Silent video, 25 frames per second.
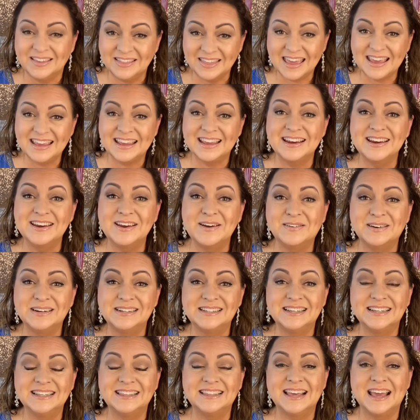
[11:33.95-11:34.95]
They can
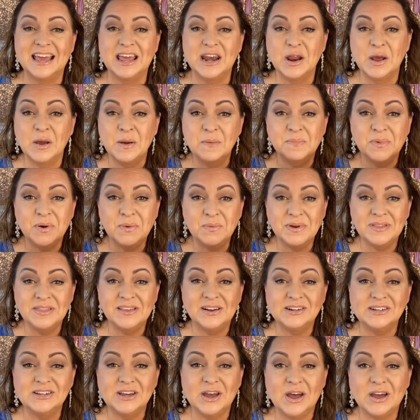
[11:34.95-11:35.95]
notice it then, but when
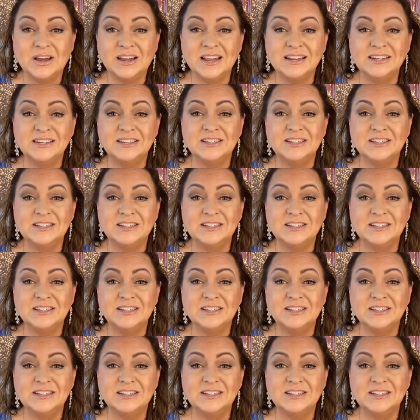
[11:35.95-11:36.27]
they're talking